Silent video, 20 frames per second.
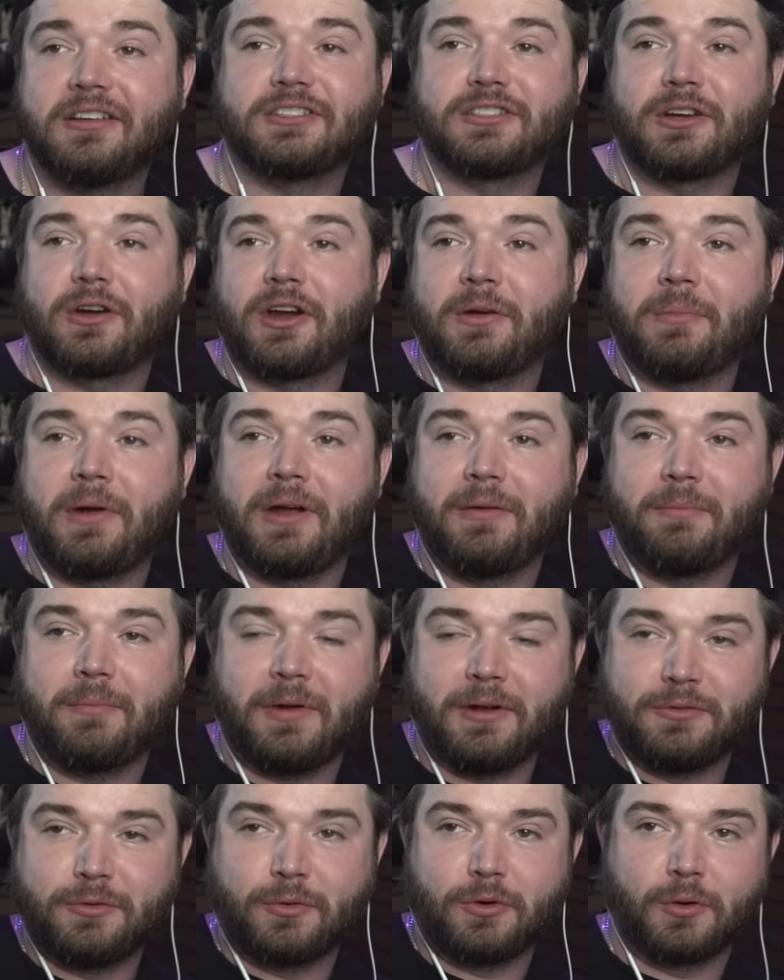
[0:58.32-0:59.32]
Sorry, my,
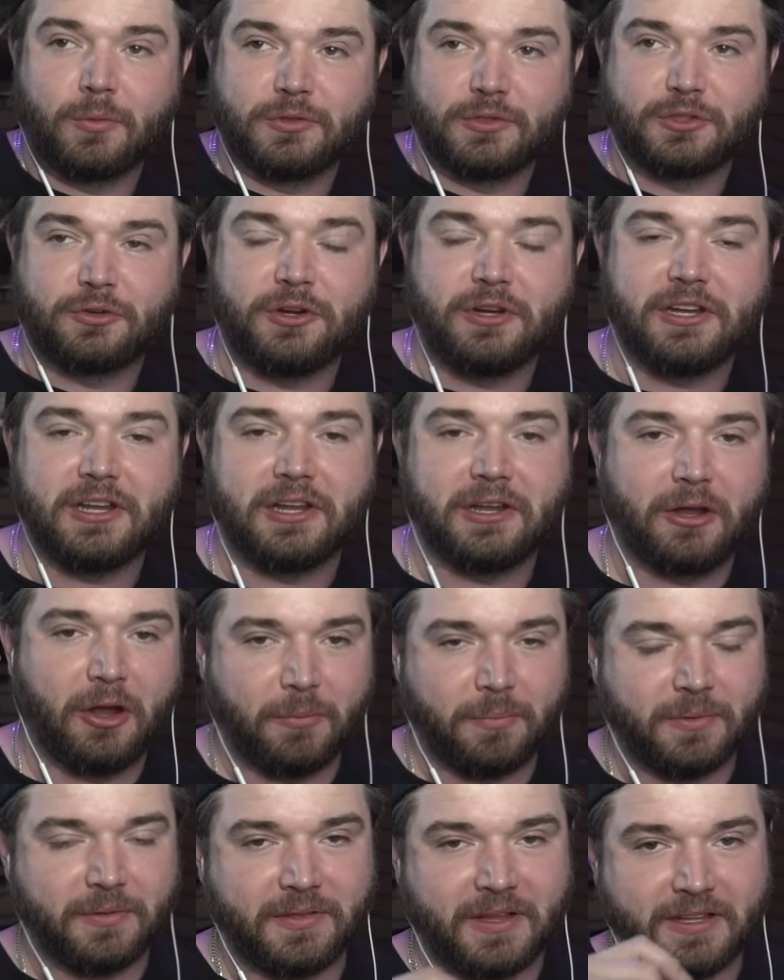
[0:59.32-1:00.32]
my door was creaking
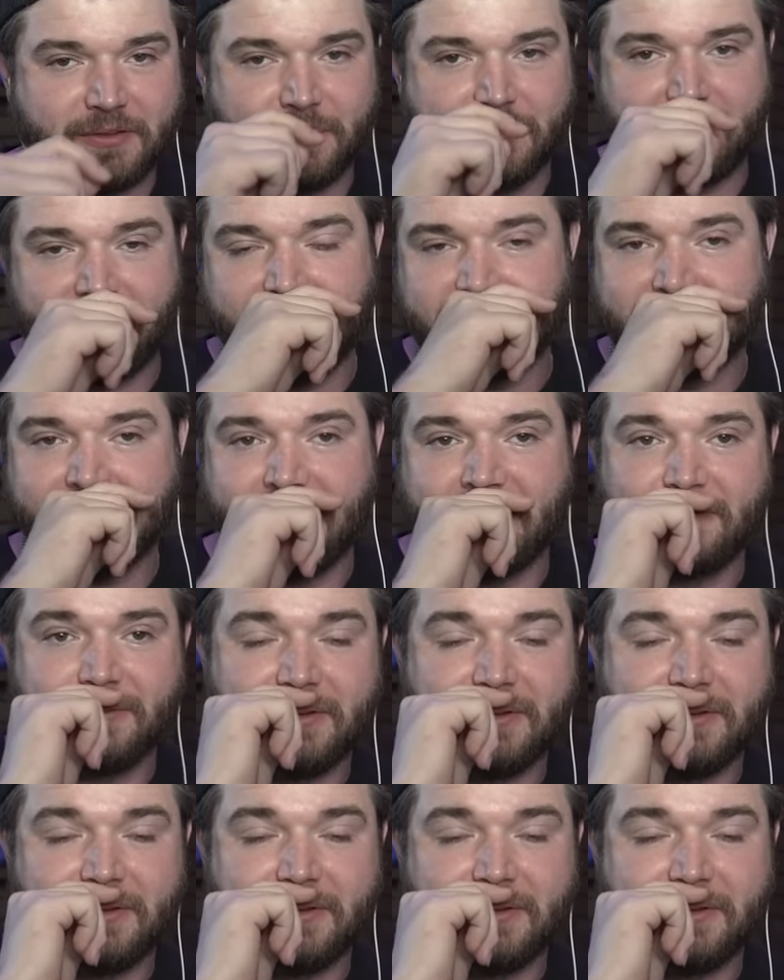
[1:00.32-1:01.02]
open. That's what that sound